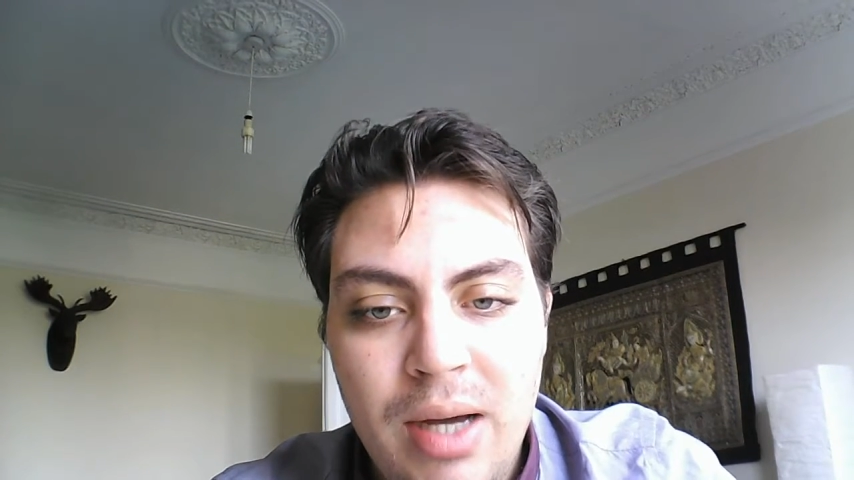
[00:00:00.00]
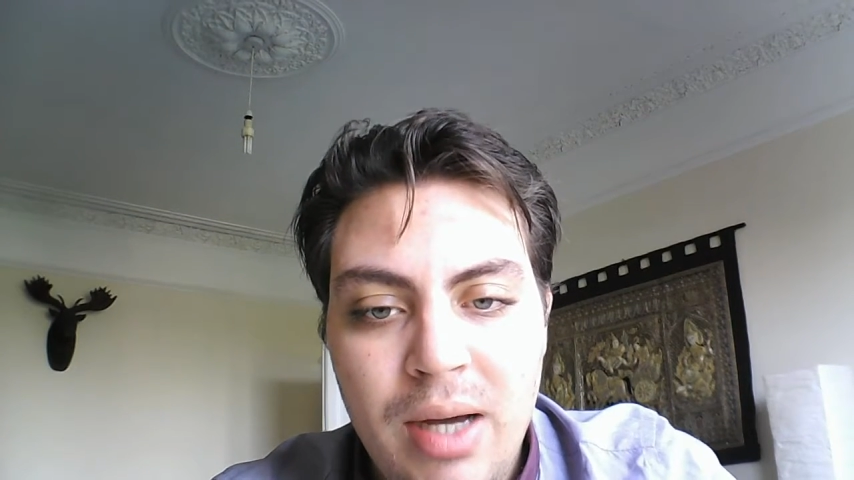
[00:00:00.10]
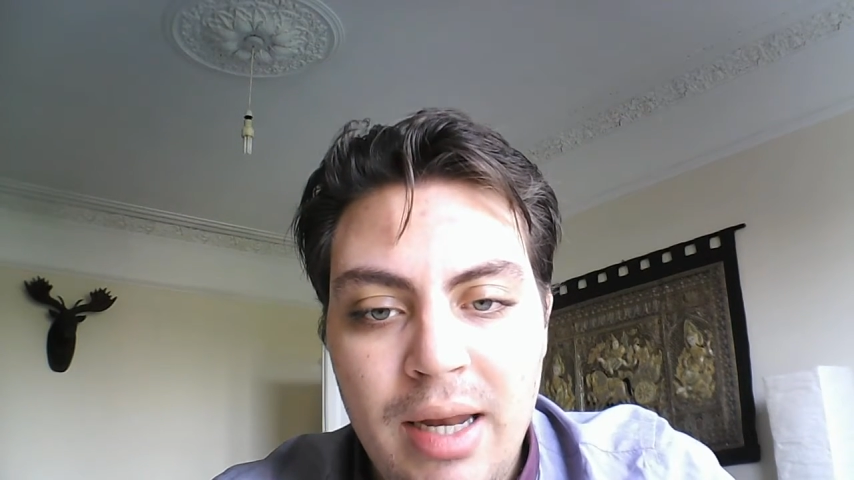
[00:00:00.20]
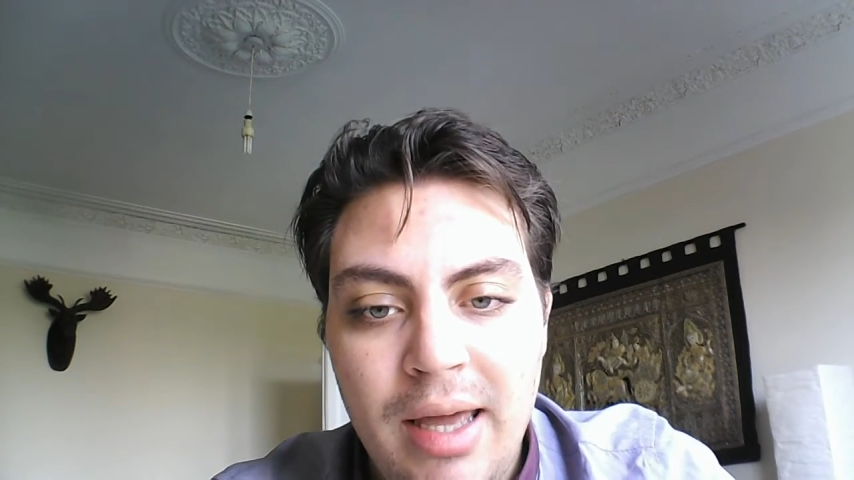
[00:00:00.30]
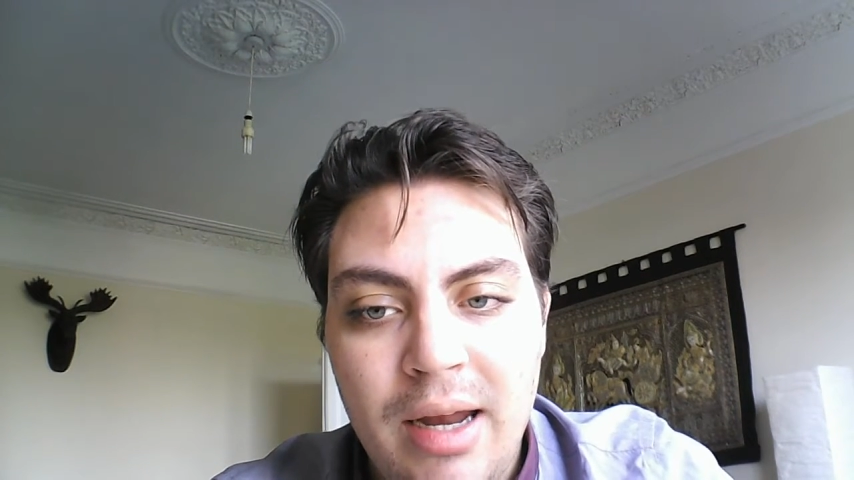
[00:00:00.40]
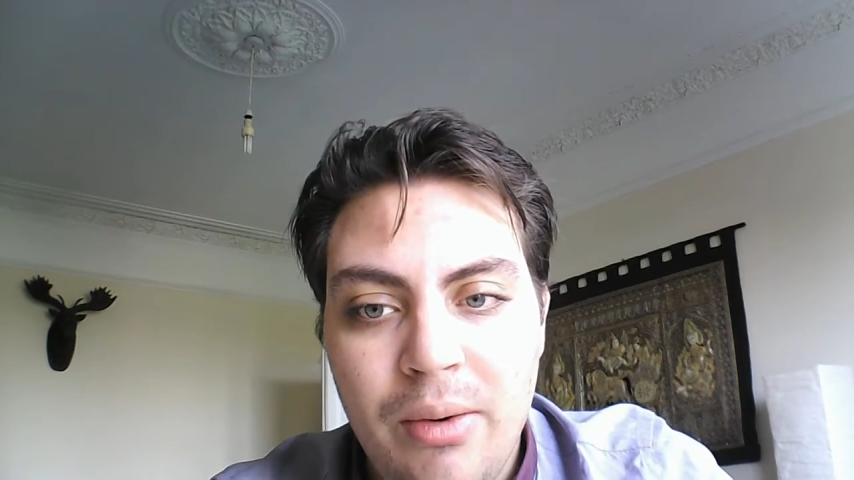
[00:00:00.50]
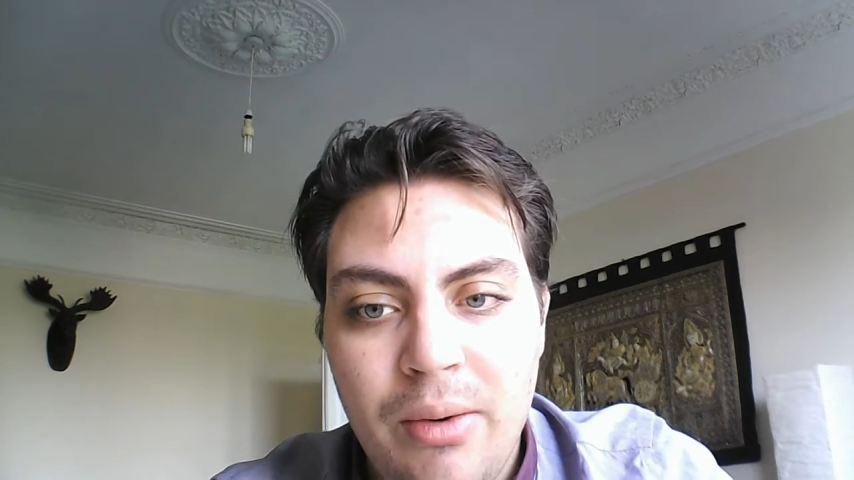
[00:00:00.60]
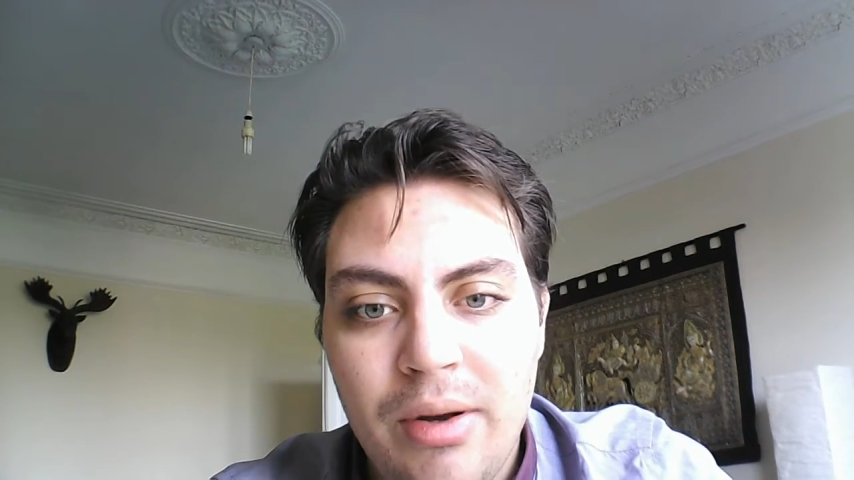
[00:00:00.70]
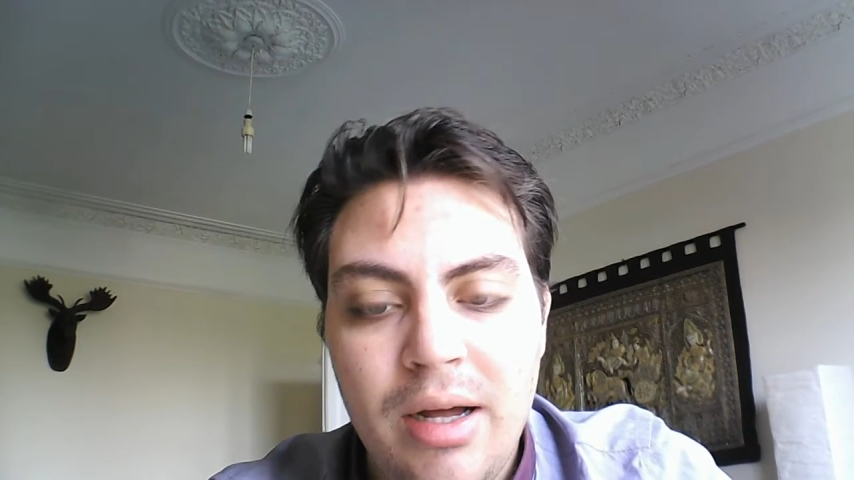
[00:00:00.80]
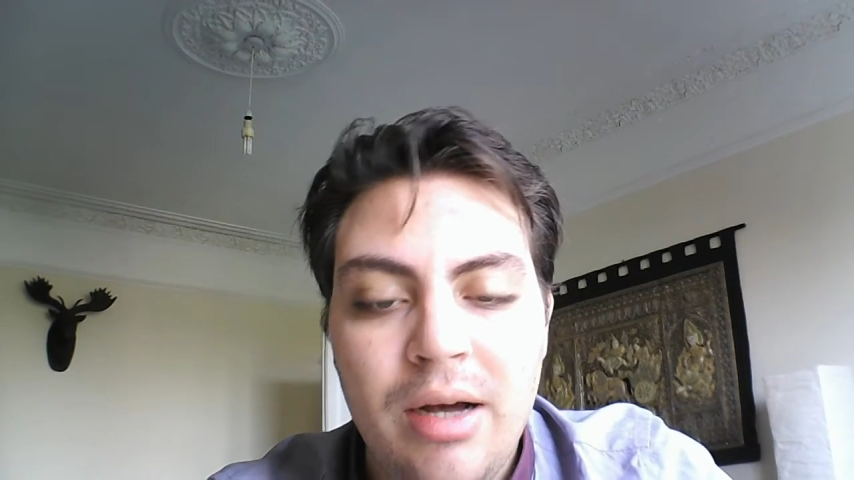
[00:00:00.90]
and I'm
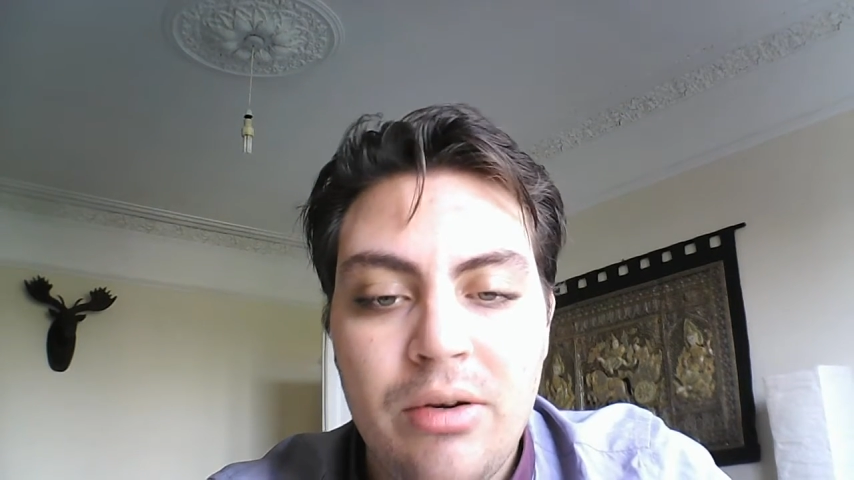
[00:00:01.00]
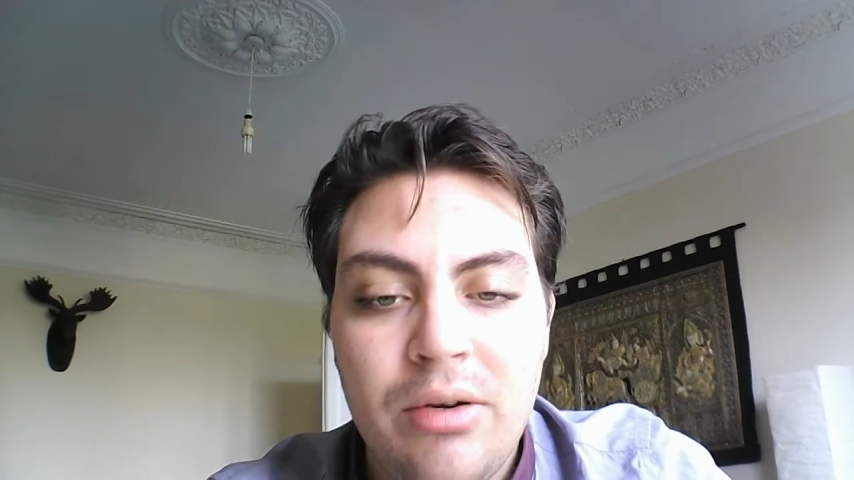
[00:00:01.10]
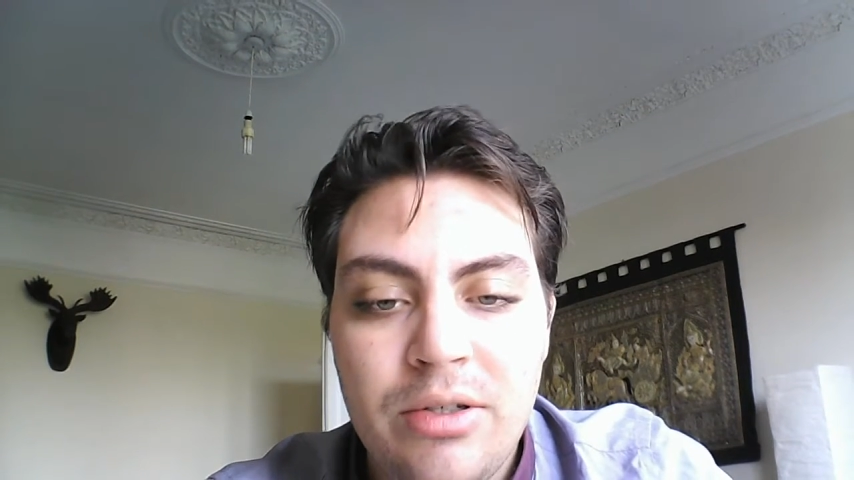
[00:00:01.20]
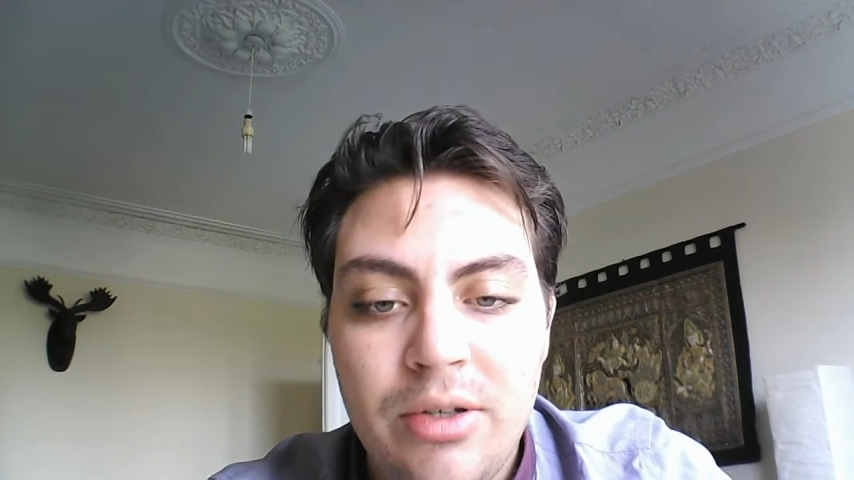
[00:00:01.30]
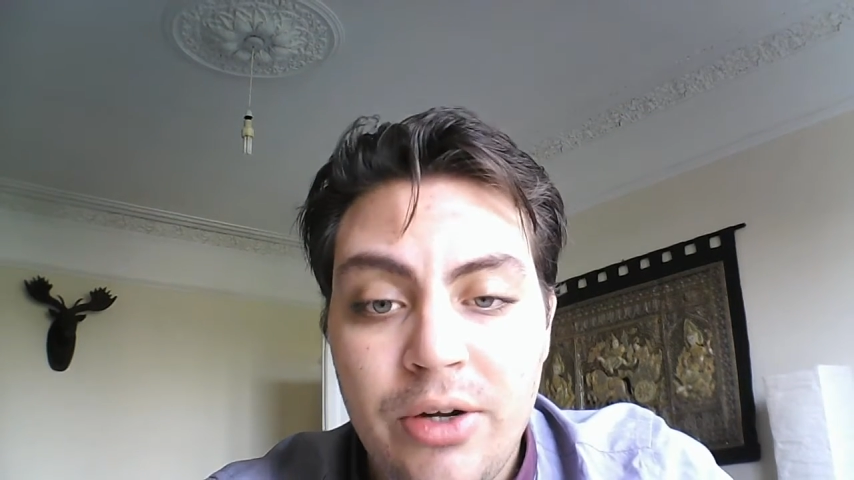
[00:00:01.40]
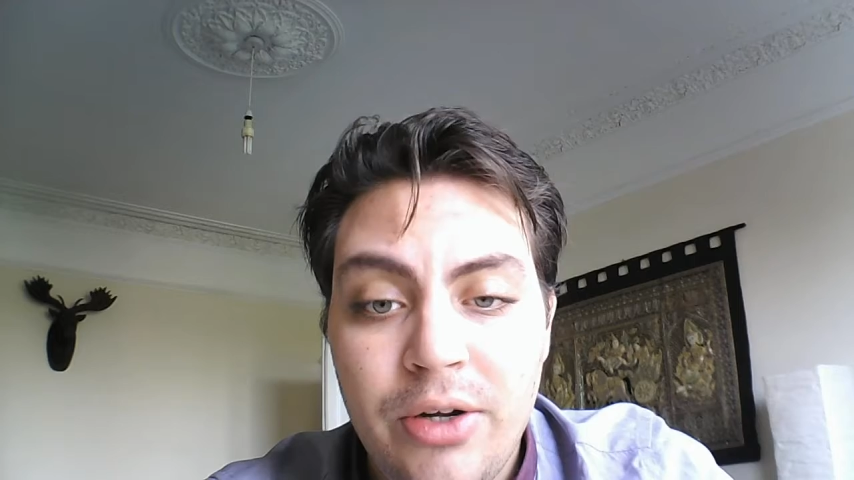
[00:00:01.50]
gonna also record